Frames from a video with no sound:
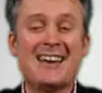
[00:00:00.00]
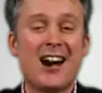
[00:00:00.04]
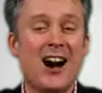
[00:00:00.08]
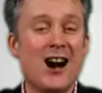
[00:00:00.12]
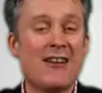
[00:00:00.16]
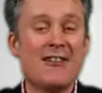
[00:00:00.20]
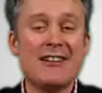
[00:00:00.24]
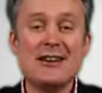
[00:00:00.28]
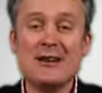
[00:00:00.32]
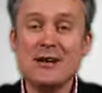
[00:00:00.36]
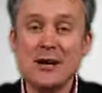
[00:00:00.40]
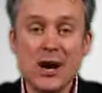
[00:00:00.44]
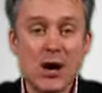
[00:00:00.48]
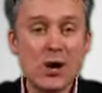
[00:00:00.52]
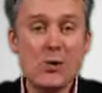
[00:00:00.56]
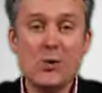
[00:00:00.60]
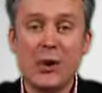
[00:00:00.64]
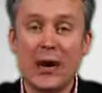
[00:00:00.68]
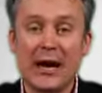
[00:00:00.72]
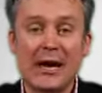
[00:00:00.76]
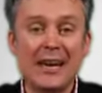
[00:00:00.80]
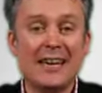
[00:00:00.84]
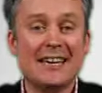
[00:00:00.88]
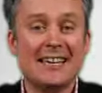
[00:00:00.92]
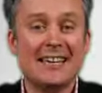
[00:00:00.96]
are in no
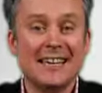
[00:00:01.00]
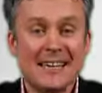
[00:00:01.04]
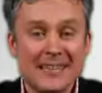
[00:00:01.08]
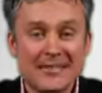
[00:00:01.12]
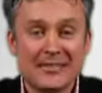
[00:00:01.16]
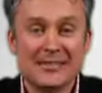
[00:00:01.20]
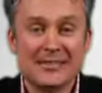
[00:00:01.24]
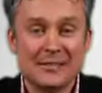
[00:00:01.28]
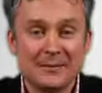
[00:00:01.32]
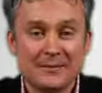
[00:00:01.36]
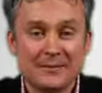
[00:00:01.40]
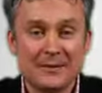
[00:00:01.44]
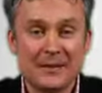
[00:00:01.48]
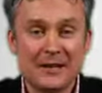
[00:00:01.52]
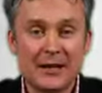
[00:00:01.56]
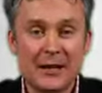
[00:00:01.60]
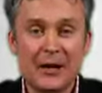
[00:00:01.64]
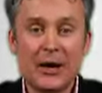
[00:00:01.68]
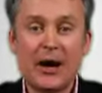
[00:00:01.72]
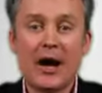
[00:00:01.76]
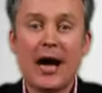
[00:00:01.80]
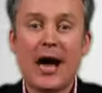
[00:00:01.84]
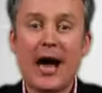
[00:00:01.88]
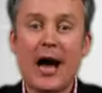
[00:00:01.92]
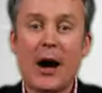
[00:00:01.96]
way hidden.
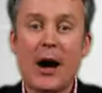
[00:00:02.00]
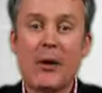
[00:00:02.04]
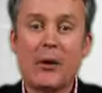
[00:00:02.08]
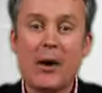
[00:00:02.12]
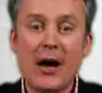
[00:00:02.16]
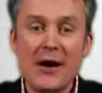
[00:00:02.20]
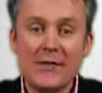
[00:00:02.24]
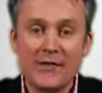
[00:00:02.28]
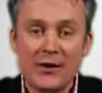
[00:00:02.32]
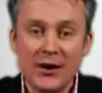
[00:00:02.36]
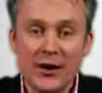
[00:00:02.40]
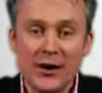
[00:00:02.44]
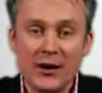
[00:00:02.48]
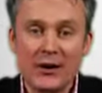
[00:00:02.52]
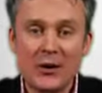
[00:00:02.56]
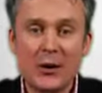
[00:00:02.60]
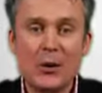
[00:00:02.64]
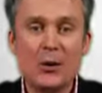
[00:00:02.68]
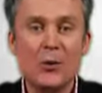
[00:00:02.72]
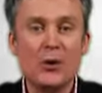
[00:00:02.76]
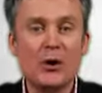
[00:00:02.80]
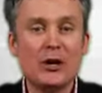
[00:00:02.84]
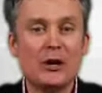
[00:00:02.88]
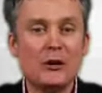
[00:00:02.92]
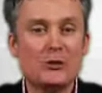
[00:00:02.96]
However,
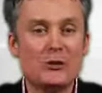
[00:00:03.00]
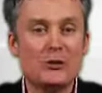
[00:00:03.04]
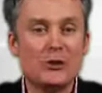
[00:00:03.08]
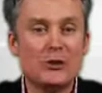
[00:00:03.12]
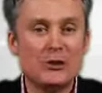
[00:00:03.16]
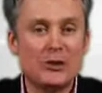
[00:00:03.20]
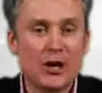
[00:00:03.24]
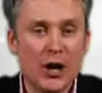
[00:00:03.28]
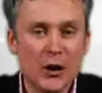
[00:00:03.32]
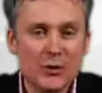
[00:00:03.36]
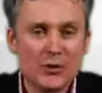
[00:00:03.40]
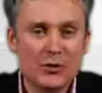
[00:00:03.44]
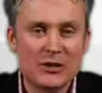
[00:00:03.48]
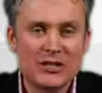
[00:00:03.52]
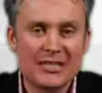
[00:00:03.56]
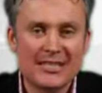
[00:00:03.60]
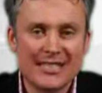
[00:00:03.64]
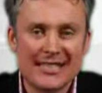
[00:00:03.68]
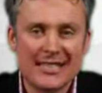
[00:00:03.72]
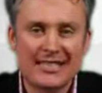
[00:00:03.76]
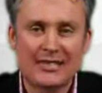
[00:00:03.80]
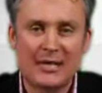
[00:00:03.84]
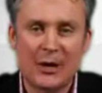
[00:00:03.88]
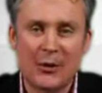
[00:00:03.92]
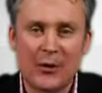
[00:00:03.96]
what you don't
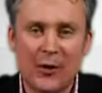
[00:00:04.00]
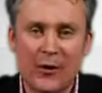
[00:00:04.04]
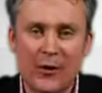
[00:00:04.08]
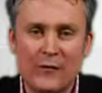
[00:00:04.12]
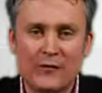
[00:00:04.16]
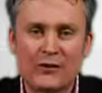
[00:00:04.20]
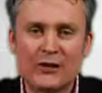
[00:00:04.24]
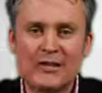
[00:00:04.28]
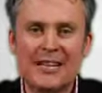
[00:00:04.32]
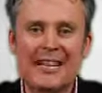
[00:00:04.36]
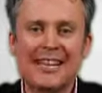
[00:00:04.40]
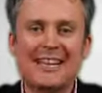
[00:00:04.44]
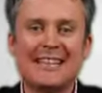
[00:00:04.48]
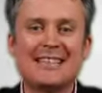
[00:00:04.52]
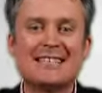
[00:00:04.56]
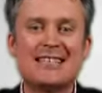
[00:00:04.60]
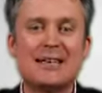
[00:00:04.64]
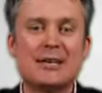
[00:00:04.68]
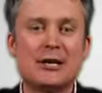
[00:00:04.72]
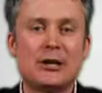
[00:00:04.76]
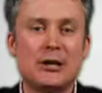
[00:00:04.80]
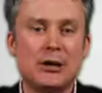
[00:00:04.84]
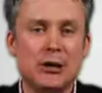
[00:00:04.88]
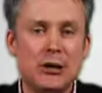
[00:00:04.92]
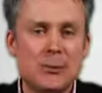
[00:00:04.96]
see so often is the
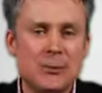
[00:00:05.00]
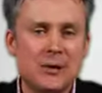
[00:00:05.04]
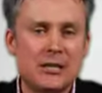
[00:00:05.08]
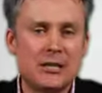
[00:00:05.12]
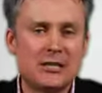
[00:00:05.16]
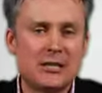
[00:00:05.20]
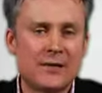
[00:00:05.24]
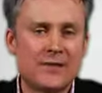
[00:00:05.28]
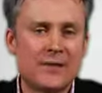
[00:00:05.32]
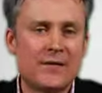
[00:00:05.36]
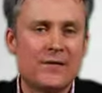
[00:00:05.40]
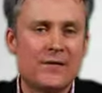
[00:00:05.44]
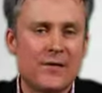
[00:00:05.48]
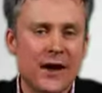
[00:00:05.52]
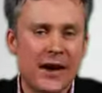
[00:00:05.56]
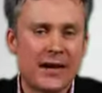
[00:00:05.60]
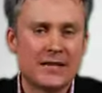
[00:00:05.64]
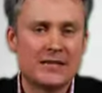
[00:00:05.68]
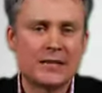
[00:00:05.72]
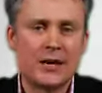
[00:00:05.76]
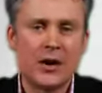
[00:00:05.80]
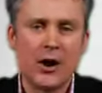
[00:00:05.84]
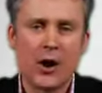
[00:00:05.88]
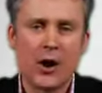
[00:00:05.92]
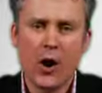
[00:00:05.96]
cumulative
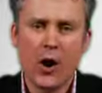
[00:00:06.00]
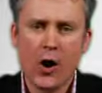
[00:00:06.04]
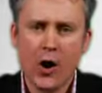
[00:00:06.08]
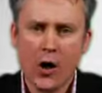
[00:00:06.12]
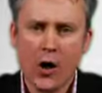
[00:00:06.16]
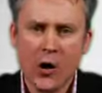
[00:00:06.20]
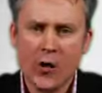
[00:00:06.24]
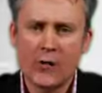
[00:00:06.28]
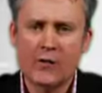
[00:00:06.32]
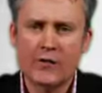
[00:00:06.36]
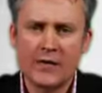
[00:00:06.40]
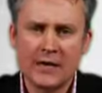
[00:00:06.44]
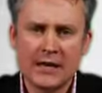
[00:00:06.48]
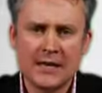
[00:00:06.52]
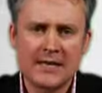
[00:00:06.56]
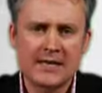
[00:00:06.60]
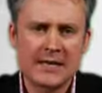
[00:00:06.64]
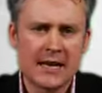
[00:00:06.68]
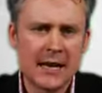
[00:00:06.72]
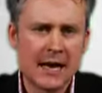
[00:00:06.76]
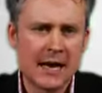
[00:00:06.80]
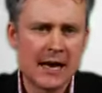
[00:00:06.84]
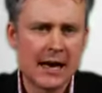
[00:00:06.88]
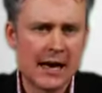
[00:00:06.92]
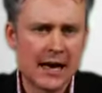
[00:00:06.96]
effect of these
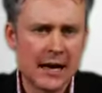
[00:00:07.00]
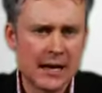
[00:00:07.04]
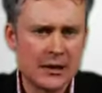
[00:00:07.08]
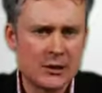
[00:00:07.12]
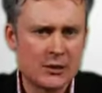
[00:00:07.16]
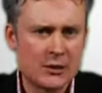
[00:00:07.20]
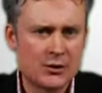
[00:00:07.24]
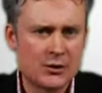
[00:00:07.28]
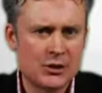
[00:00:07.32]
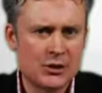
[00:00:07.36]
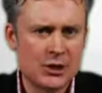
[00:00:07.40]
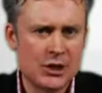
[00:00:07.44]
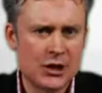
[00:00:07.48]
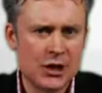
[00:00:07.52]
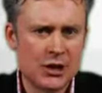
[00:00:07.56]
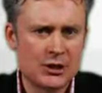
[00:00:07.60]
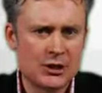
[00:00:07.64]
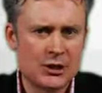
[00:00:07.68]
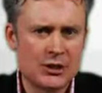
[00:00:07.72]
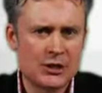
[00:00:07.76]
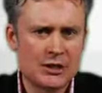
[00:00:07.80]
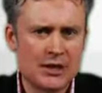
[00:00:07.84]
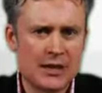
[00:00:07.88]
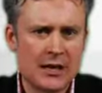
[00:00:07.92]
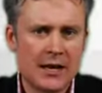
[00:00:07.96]
annual
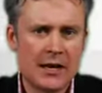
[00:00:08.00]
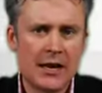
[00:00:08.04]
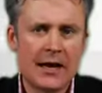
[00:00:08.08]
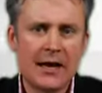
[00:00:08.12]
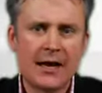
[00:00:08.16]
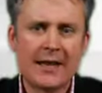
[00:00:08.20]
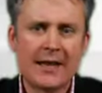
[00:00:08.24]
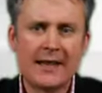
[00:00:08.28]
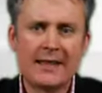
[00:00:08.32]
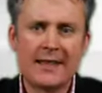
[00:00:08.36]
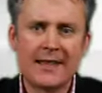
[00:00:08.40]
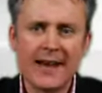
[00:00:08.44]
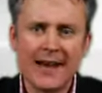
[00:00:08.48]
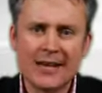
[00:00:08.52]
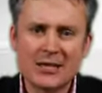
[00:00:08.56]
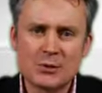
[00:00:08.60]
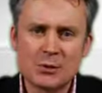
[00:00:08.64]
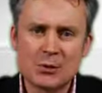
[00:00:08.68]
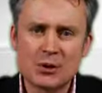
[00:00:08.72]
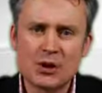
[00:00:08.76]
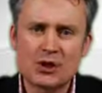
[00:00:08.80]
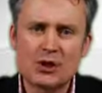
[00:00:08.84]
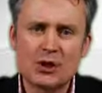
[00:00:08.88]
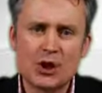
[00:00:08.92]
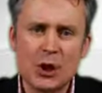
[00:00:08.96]
charges. That's
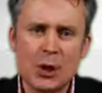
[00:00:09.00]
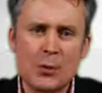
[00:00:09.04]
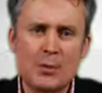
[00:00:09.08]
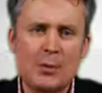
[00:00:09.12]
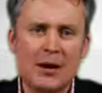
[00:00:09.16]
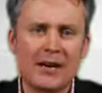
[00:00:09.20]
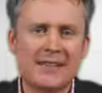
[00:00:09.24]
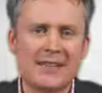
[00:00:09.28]
what's shown by